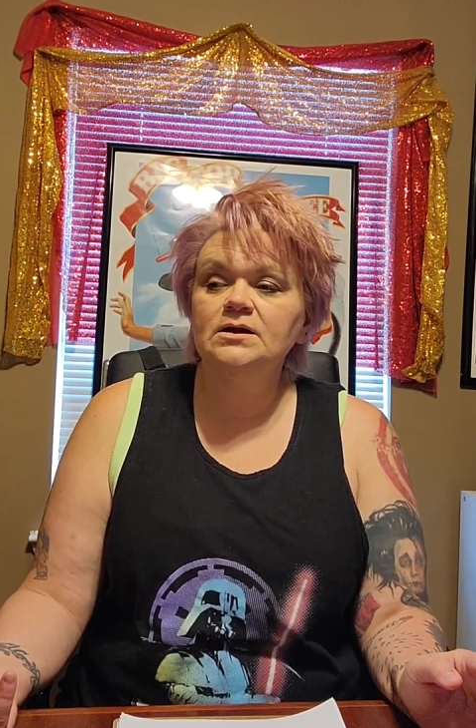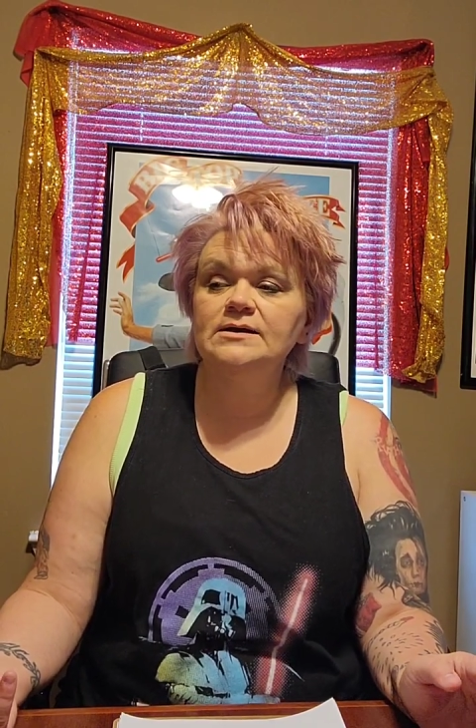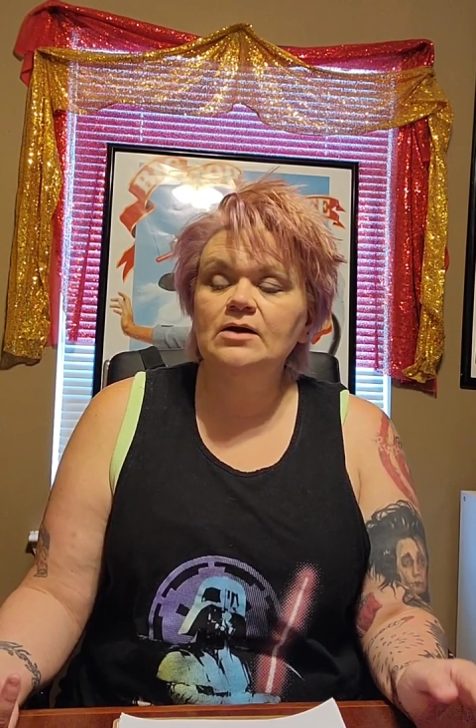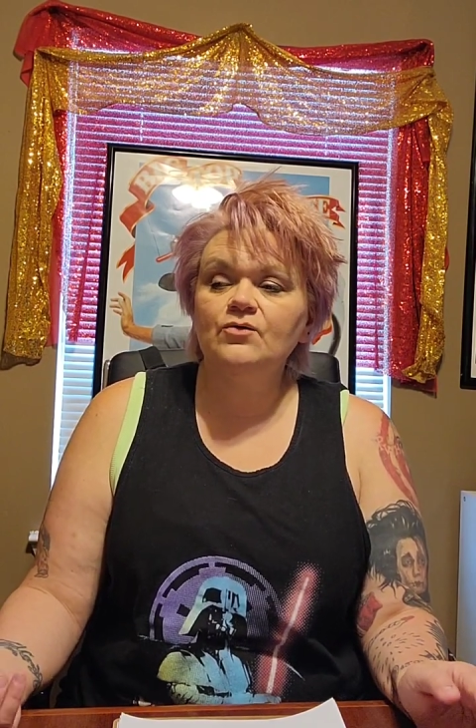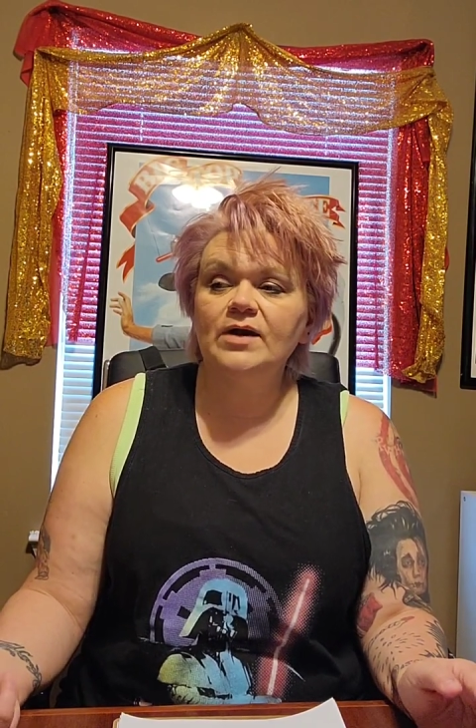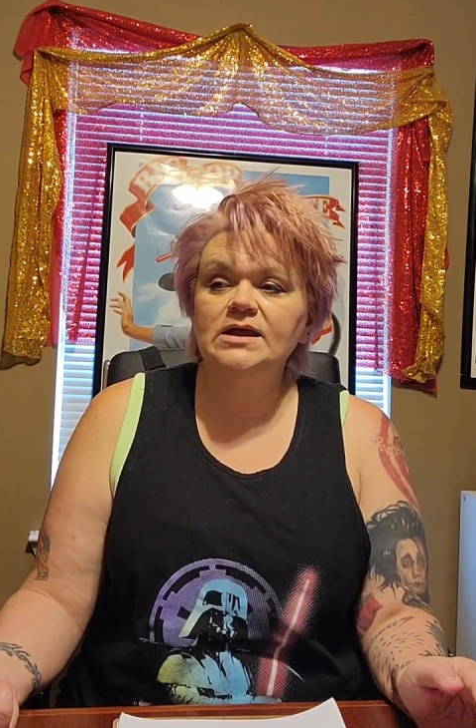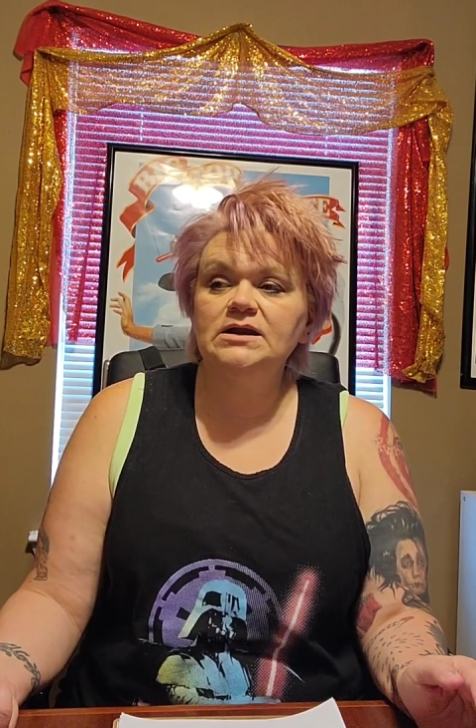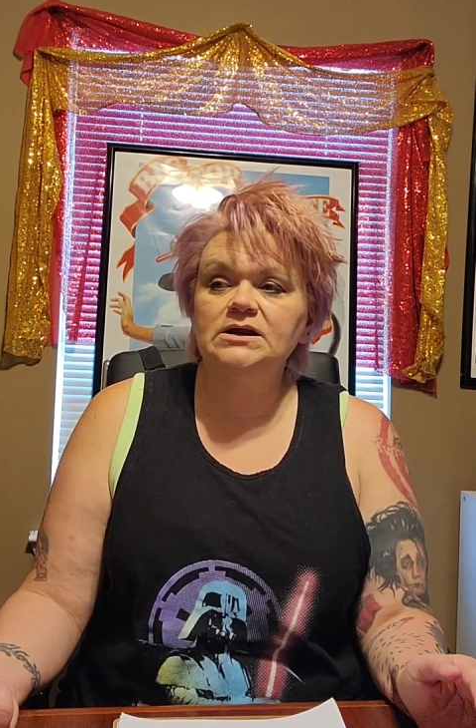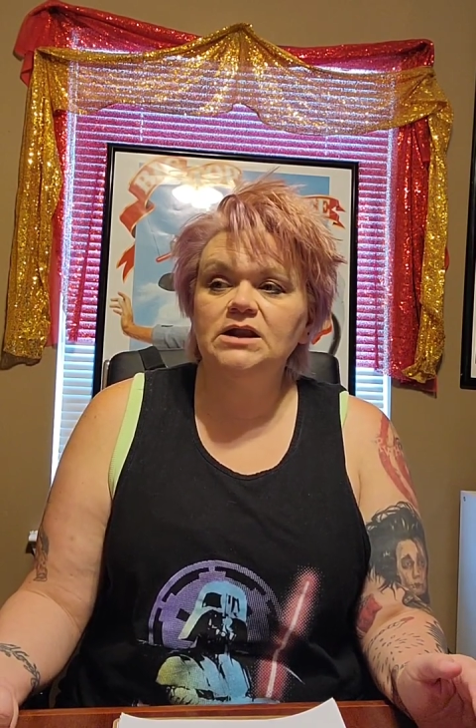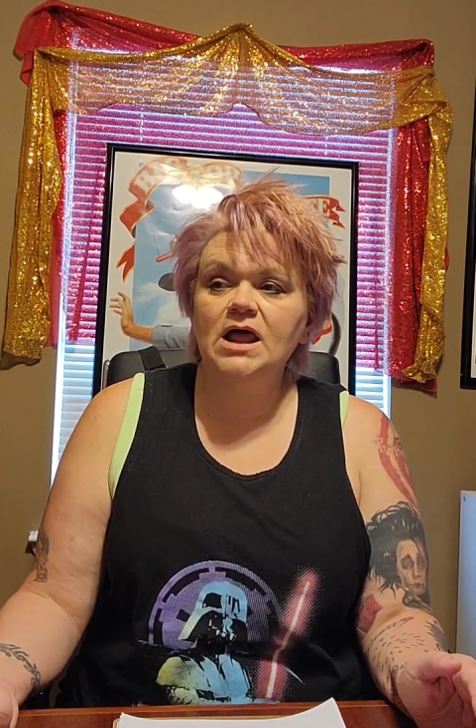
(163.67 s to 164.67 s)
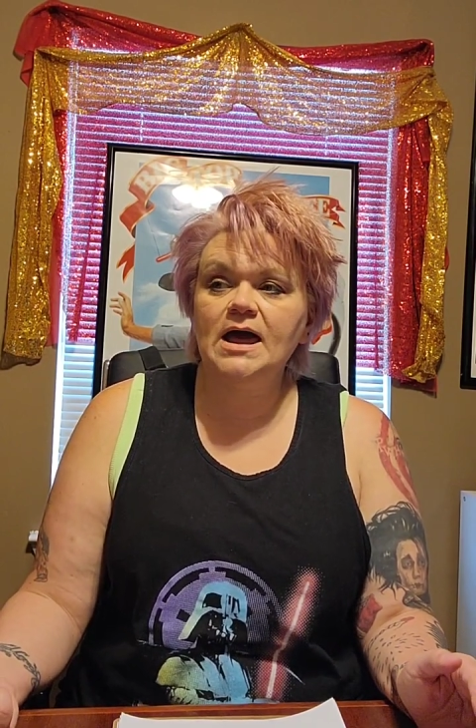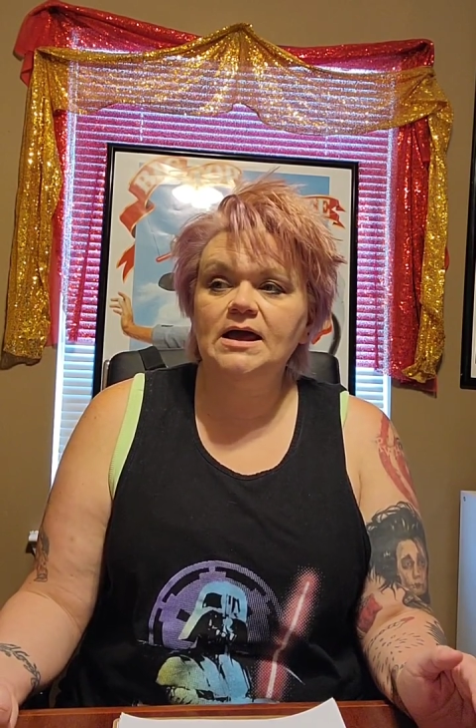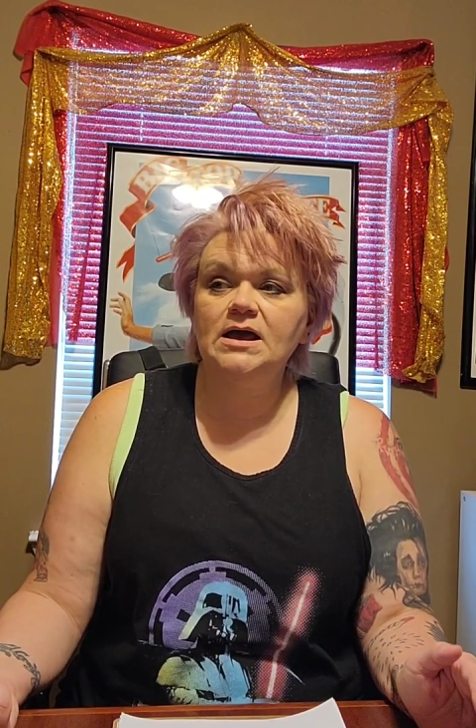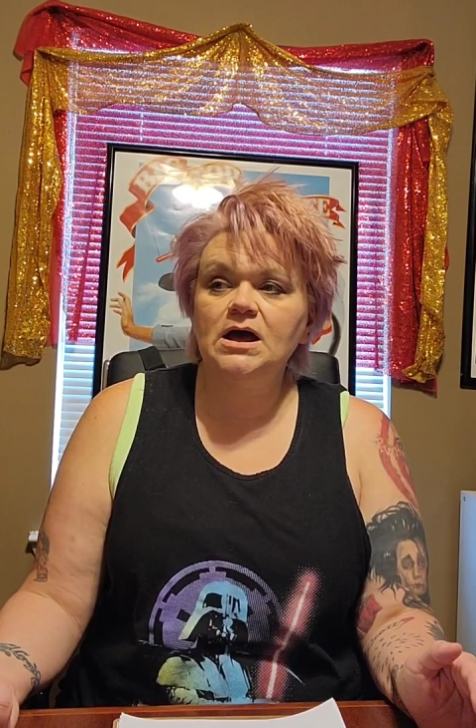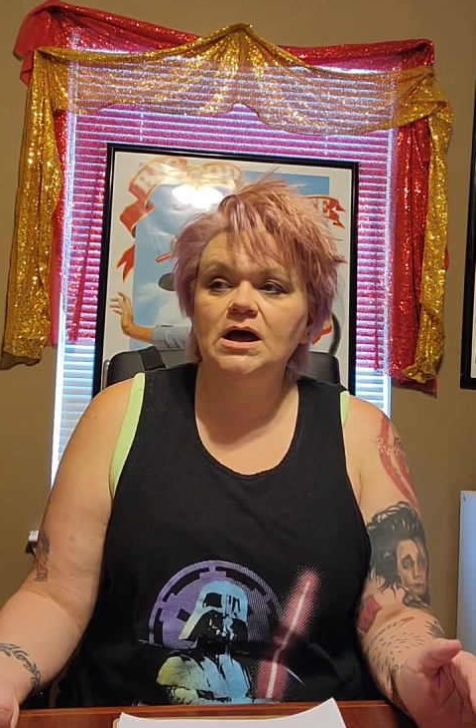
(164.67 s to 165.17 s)
Now, granted,
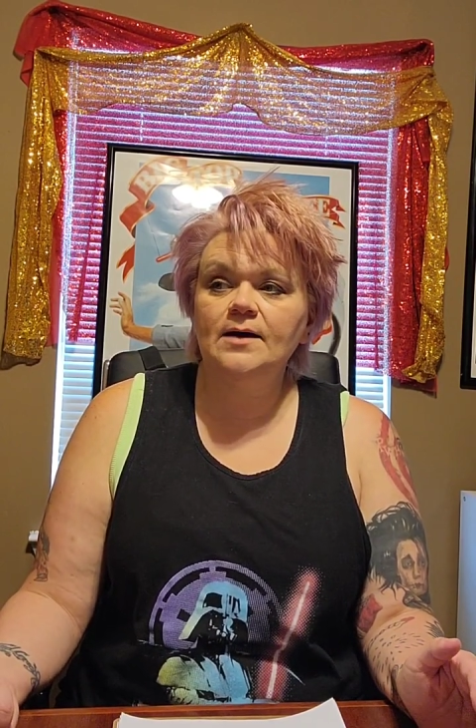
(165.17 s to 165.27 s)
like